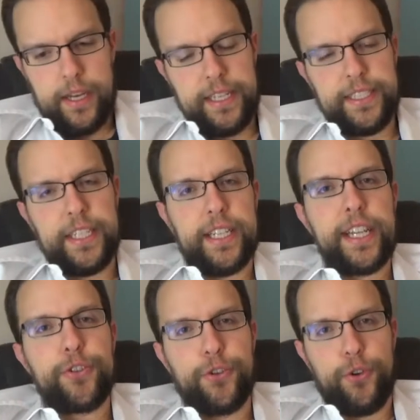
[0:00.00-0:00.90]
He says, I
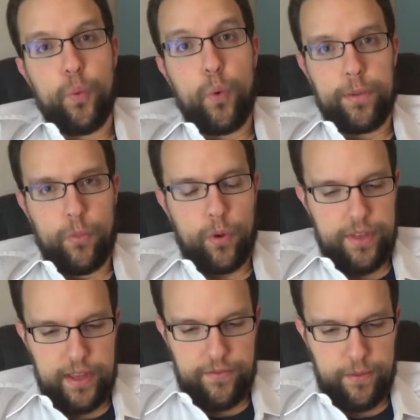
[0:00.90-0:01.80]
need you to do one more
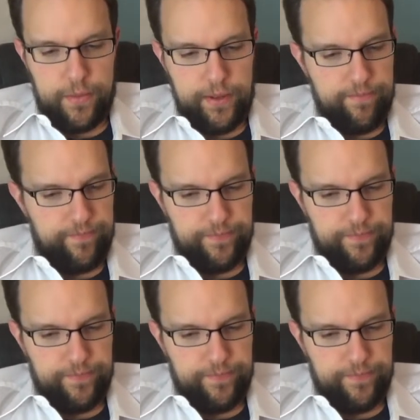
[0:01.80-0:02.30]
thing for me.